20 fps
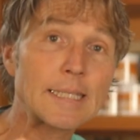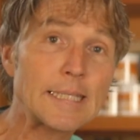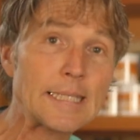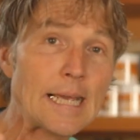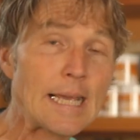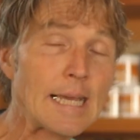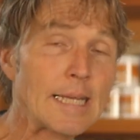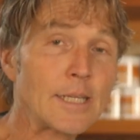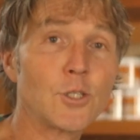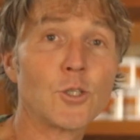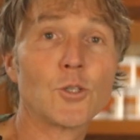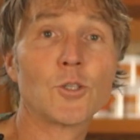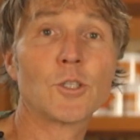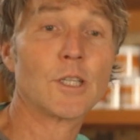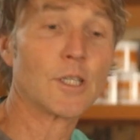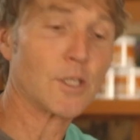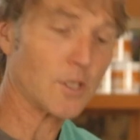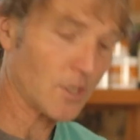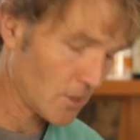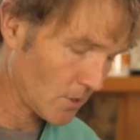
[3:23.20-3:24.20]
said, you
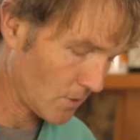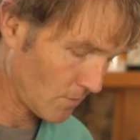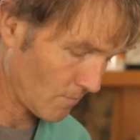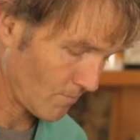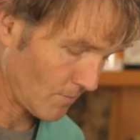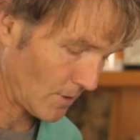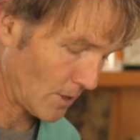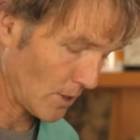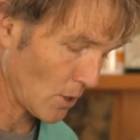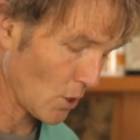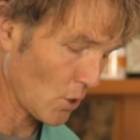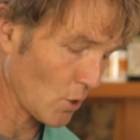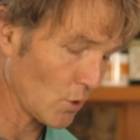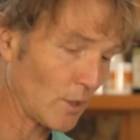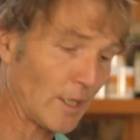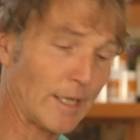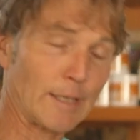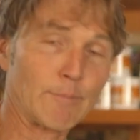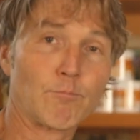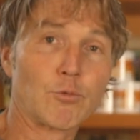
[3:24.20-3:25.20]
just, you know,
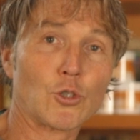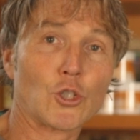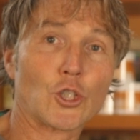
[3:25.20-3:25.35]
like,